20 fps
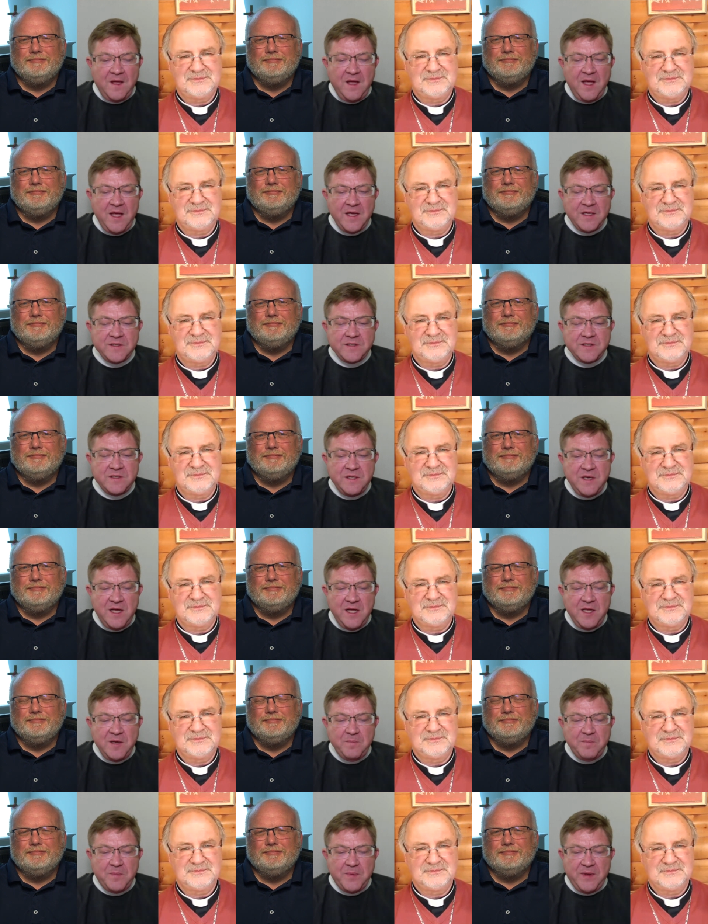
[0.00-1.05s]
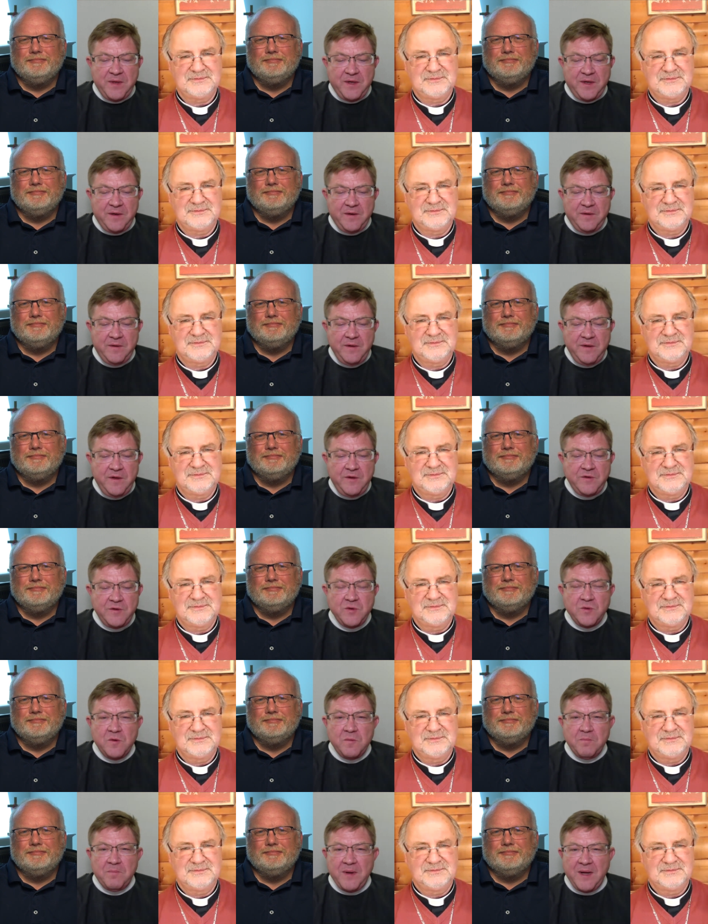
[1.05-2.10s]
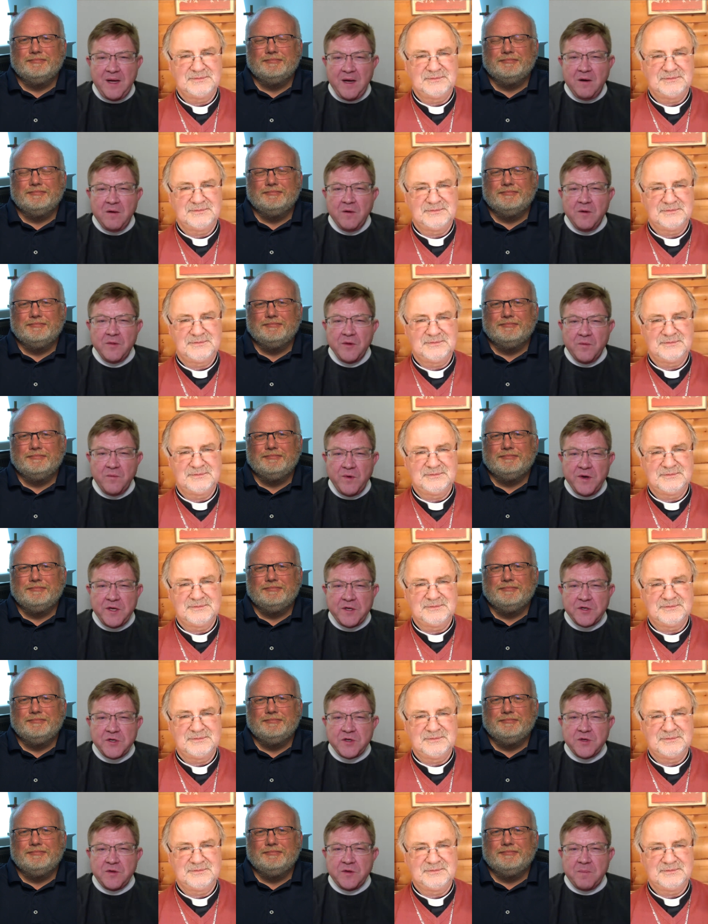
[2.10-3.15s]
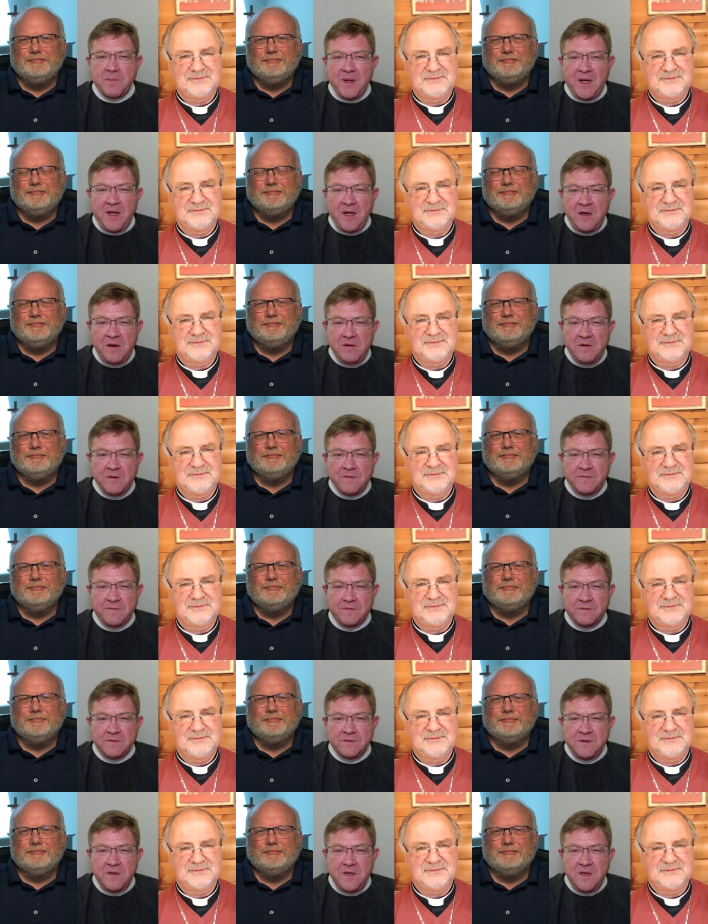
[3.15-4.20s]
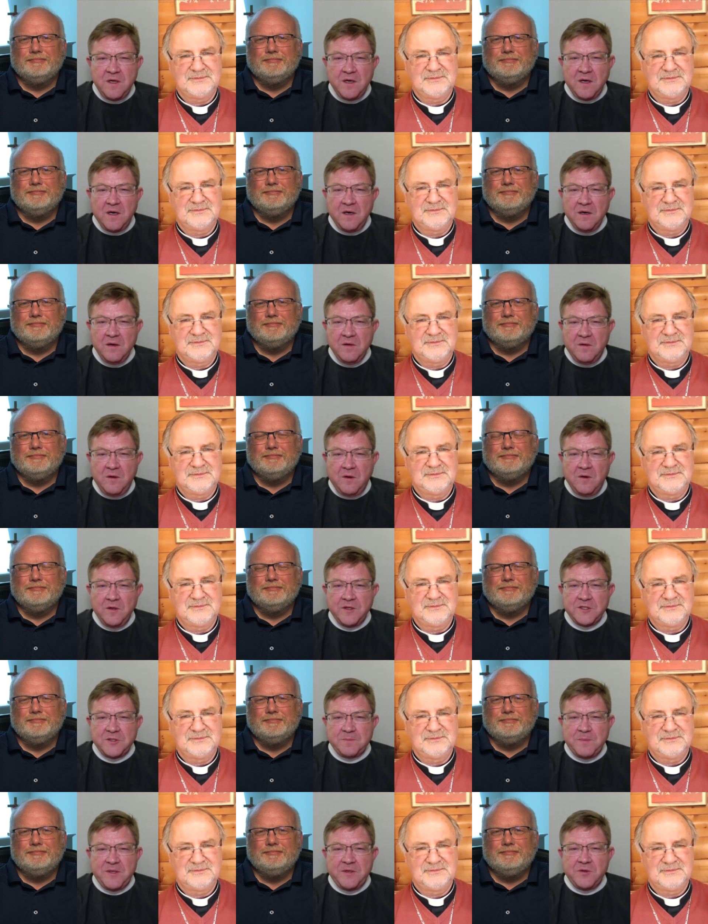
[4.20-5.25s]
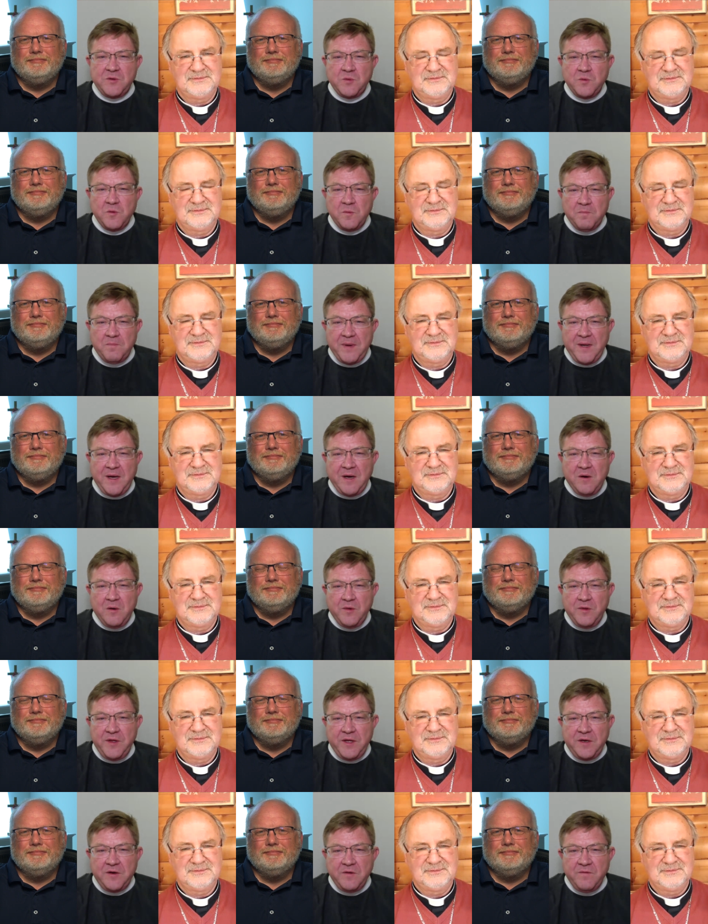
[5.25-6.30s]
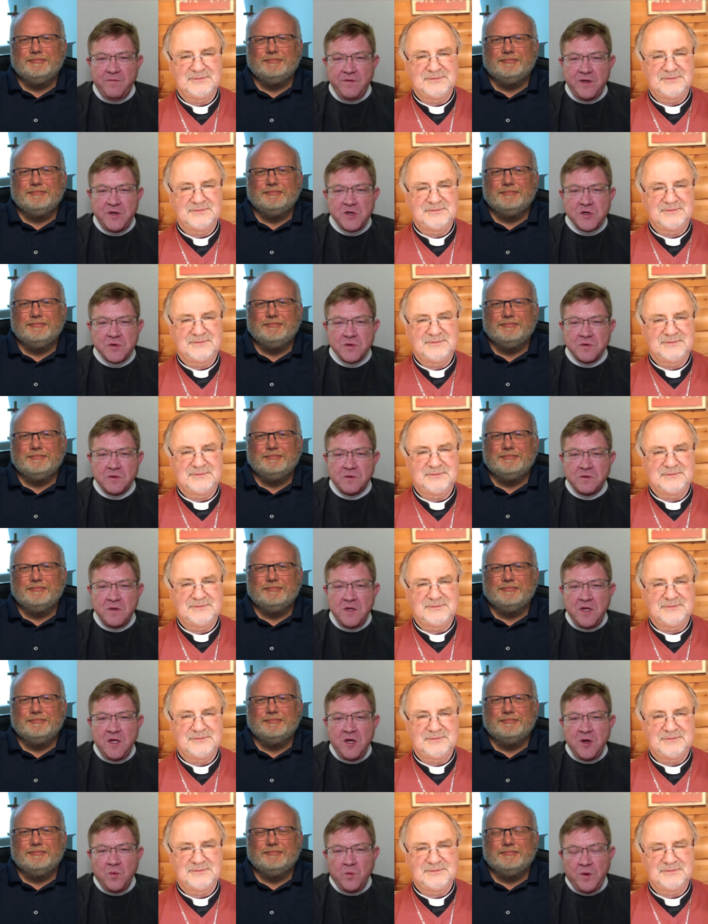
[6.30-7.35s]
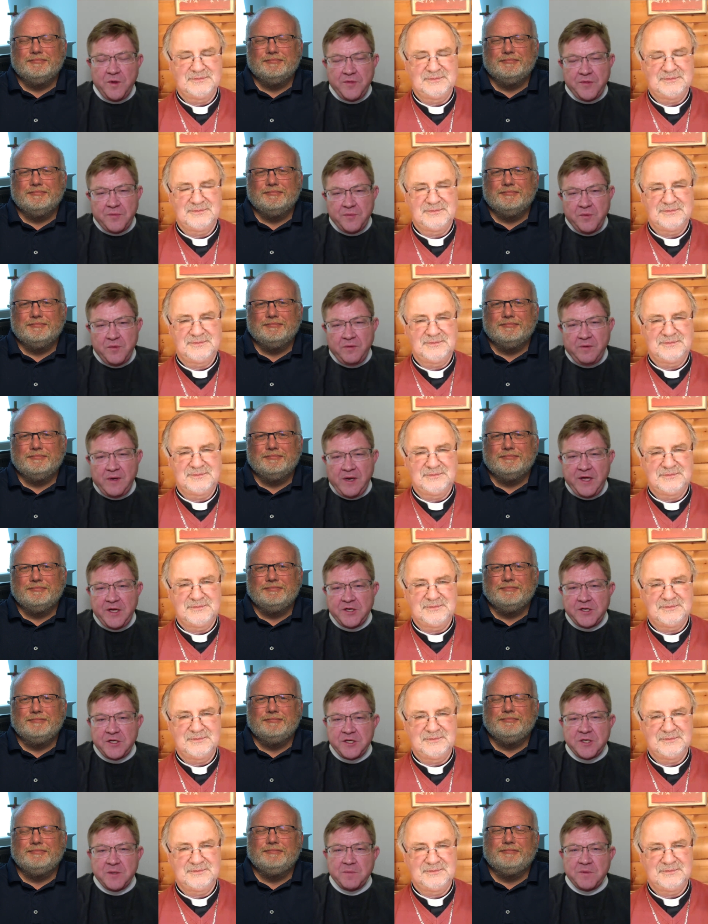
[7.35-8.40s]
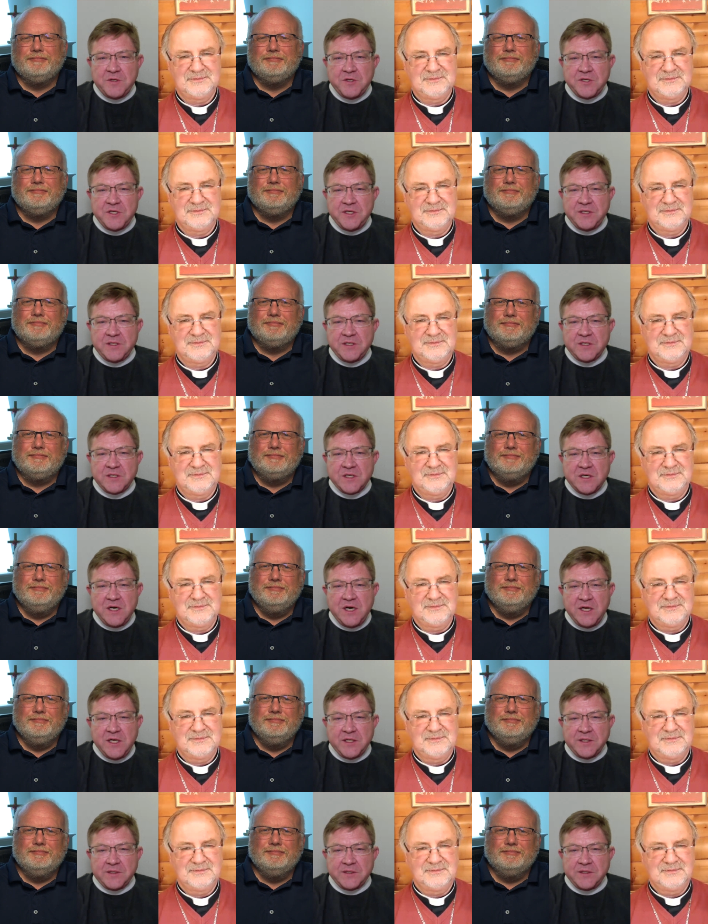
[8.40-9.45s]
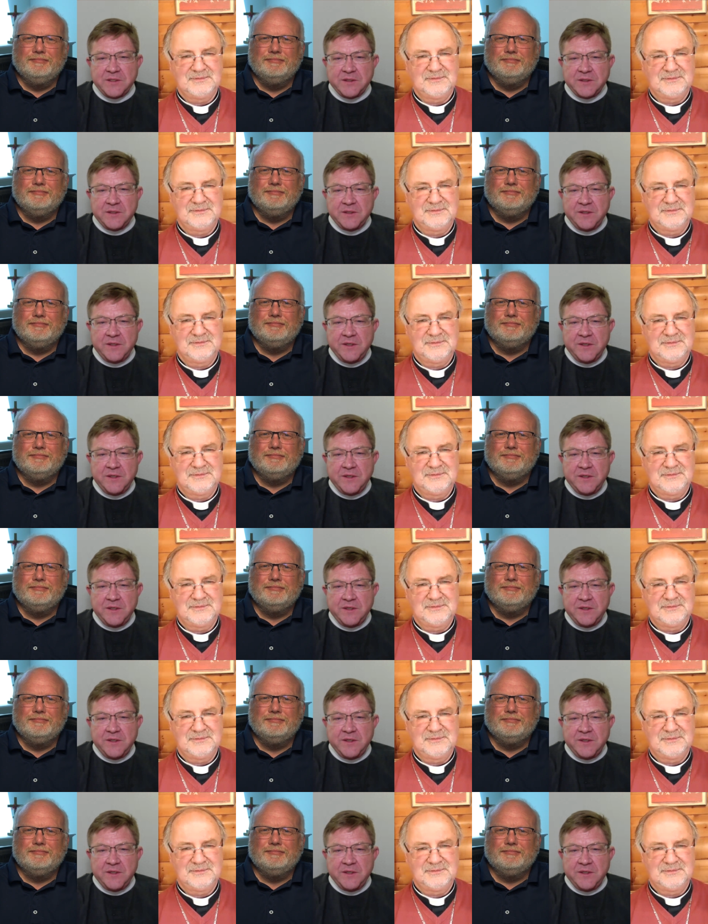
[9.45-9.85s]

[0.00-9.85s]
Speaker 1: has not been to empower the rich and the powerful. Our call has been to empower the individual with through a relationship in Jesus Christ.